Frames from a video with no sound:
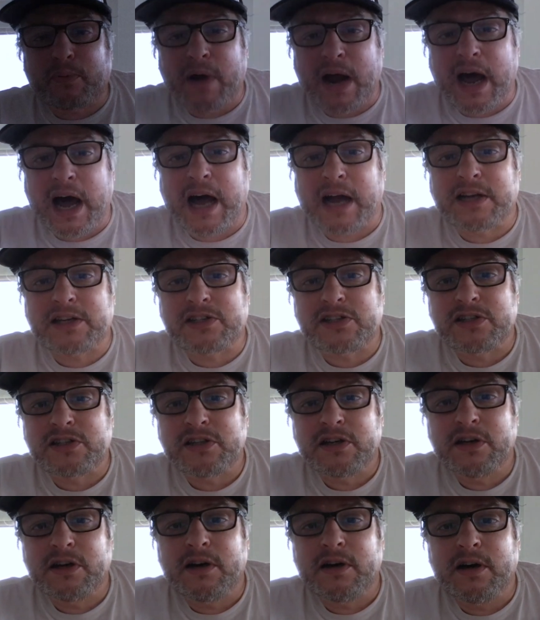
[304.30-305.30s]
Rocks,
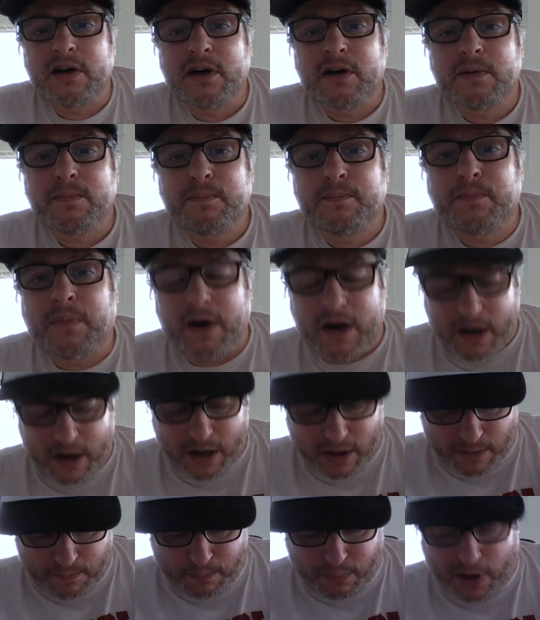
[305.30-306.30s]

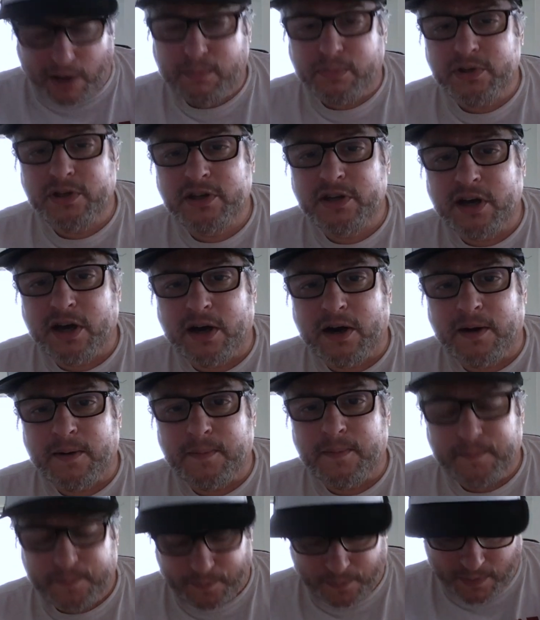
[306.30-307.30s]
uh, Bubble
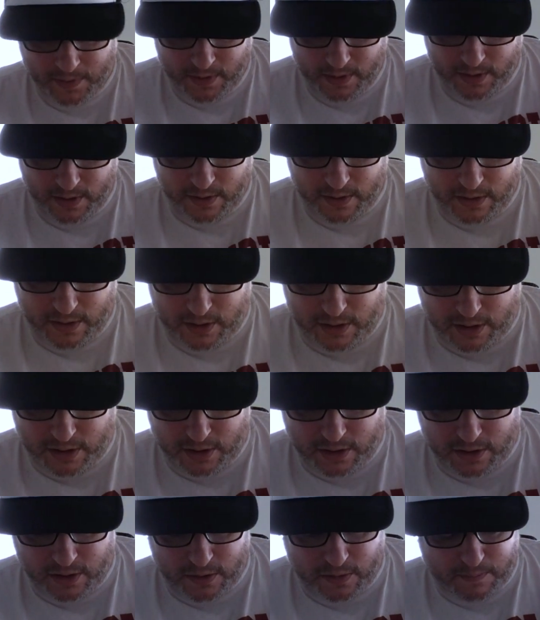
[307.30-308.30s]
Yum,
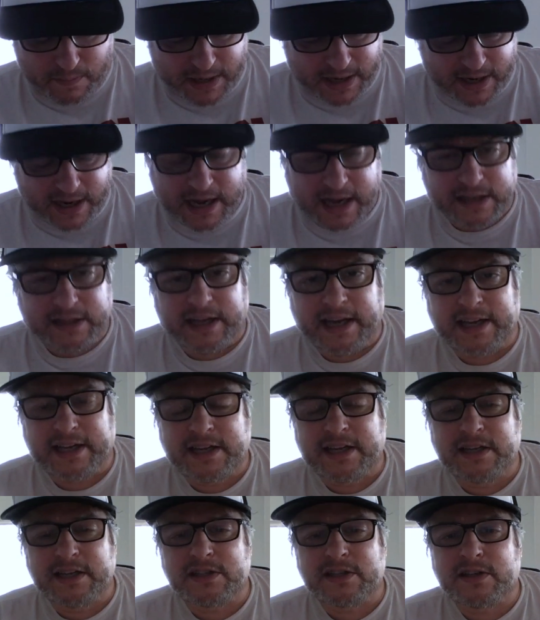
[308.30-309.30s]
uh, my God,
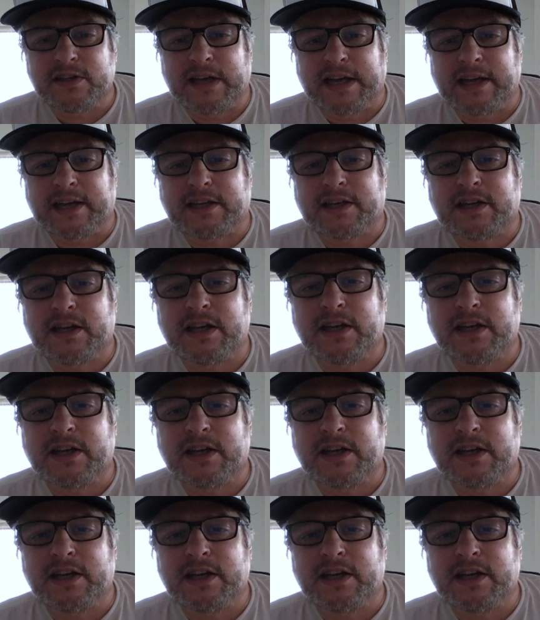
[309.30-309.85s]
like, like